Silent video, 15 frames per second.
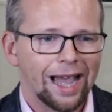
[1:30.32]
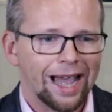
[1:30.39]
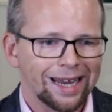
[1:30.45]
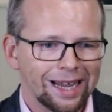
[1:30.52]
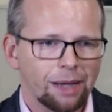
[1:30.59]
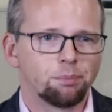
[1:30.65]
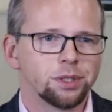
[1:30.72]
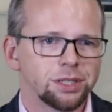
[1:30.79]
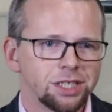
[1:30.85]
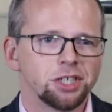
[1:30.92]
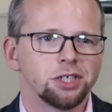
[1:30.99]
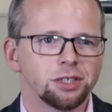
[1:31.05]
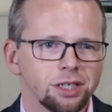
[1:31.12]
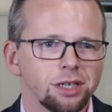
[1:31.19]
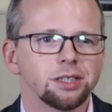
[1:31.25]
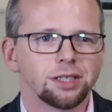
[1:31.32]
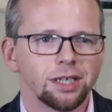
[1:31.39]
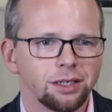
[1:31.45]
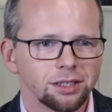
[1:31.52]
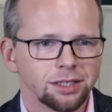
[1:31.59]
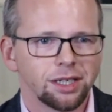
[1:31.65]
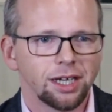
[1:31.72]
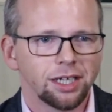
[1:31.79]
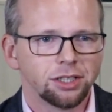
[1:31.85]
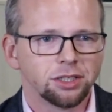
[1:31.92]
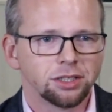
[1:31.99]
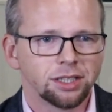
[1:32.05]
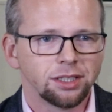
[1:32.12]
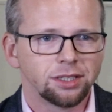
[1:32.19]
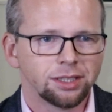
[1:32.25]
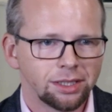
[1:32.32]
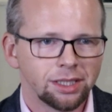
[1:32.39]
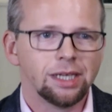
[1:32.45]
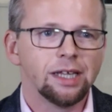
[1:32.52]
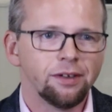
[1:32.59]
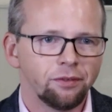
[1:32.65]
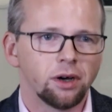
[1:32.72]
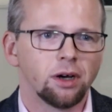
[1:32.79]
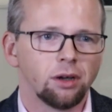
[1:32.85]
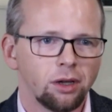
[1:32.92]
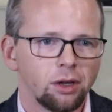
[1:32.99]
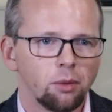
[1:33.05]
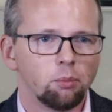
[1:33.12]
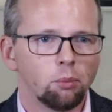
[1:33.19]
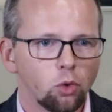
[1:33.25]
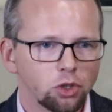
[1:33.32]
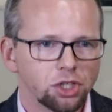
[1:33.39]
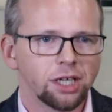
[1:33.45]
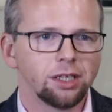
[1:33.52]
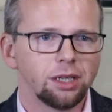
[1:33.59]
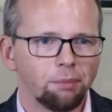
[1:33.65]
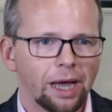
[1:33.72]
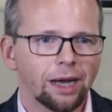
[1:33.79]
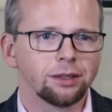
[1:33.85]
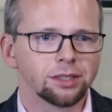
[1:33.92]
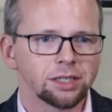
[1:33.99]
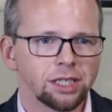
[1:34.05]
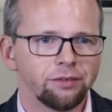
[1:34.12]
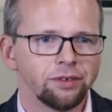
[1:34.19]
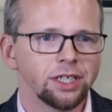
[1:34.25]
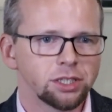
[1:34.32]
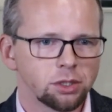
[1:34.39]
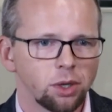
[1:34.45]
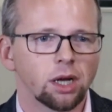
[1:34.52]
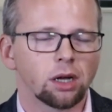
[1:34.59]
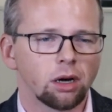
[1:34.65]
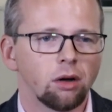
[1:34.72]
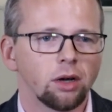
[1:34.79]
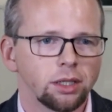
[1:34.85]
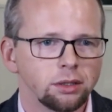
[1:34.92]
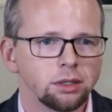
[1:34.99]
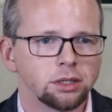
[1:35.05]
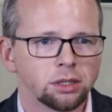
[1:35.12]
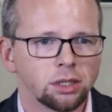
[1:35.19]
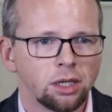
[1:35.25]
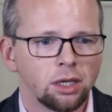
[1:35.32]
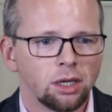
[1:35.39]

and that positions us then as an agency to deliver more gender balanced CVs to our clients.